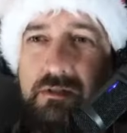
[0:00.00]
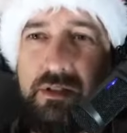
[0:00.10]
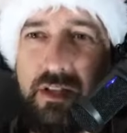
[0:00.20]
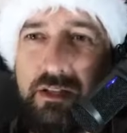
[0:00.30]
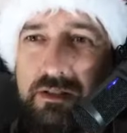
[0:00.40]

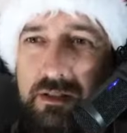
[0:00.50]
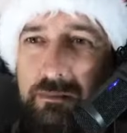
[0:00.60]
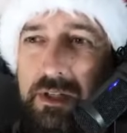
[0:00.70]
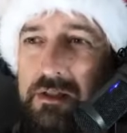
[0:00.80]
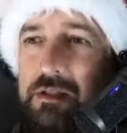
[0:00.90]
Again,
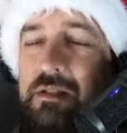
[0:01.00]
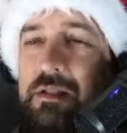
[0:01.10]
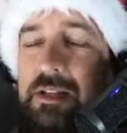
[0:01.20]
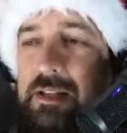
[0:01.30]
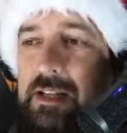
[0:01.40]
depends.
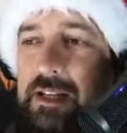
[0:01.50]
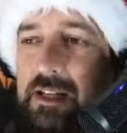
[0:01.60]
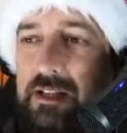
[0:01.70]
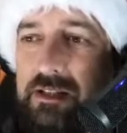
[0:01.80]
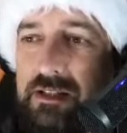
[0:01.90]

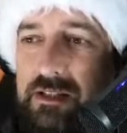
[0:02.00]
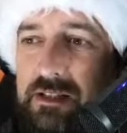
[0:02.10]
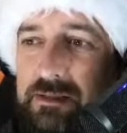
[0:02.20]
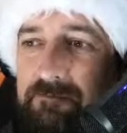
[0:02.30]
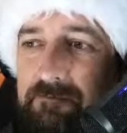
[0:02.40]

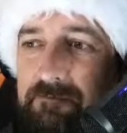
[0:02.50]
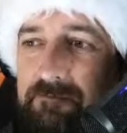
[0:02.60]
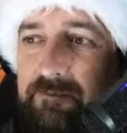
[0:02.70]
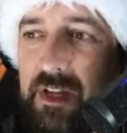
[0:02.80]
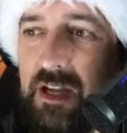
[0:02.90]
Uh,
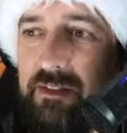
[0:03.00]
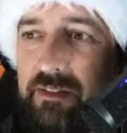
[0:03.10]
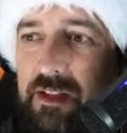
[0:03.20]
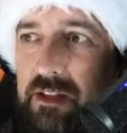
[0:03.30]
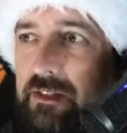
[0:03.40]
I
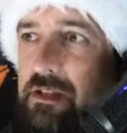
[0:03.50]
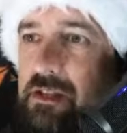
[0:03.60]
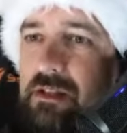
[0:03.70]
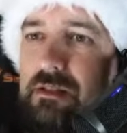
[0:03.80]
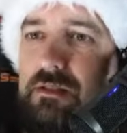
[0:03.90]
think that's
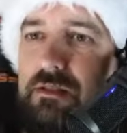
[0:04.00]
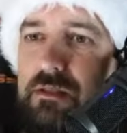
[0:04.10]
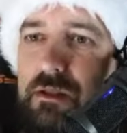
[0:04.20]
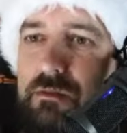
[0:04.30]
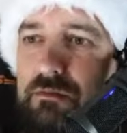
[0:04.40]
it.
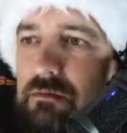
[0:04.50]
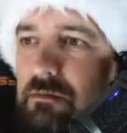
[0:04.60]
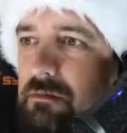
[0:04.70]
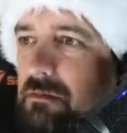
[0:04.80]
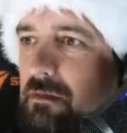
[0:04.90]
So,
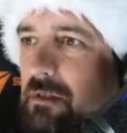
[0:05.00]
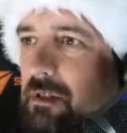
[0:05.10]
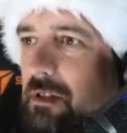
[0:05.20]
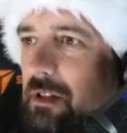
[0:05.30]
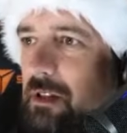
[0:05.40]

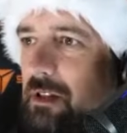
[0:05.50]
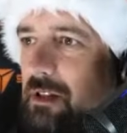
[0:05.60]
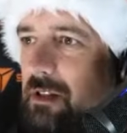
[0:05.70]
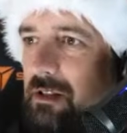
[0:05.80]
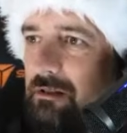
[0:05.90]

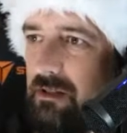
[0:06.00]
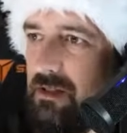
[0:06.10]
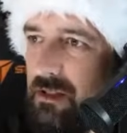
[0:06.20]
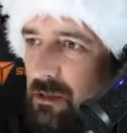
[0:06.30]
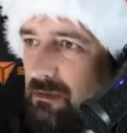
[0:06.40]

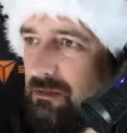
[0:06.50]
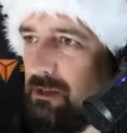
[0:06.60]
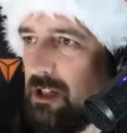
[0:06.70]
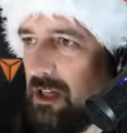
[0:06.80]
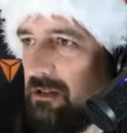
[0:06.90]
hello,
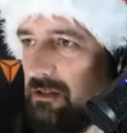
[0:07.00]
chat.